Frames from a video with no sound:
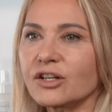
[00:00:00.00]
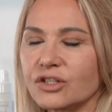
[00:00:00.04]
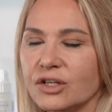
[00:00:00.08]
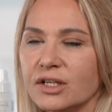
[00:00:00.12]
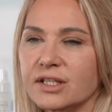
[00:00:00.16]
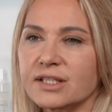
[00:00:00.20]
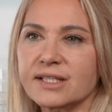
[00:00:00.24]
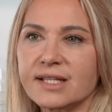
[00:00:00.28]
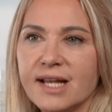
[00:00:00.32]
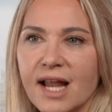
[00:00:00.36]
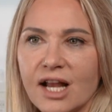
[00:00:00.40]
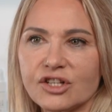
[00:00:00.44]

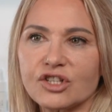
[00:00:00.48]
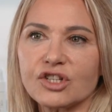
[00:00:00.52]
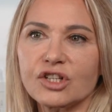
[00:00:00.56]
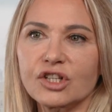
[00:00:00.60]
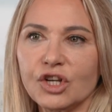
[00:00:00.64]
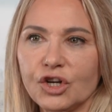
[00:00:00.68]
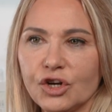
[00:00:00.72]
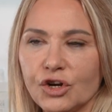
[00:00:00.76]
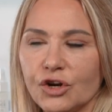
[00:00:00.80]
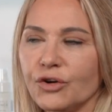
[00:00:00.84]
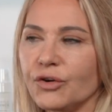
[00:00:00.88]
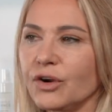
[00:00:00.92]
is
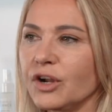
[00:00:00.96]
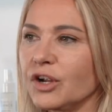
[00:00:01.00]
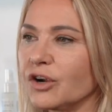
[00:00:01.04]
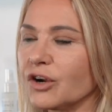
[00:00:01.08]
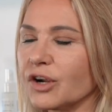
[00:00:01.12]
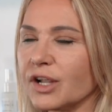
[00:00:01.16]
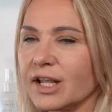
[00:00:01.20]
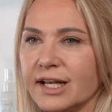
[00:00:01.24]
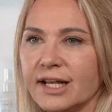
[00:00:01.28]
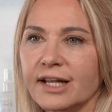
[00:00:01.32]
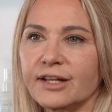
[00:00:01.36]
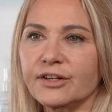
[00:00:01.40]
naturally occurring
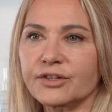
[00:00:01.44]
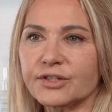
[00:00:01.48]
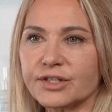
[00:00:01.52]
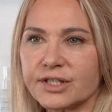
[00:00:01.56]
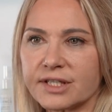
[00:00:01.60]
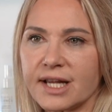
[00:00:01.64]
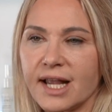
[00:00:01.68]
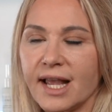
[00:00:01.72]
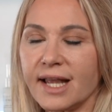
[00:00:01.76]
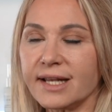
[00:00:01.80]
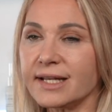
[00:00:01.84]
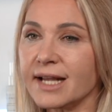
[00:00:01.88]
or can
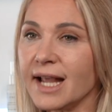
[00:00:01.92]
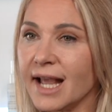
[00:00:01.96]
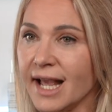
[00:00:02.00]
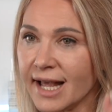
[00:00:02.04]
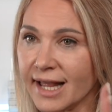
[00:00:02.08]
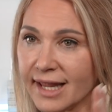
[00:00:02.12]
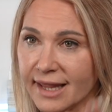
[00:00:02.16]
understand,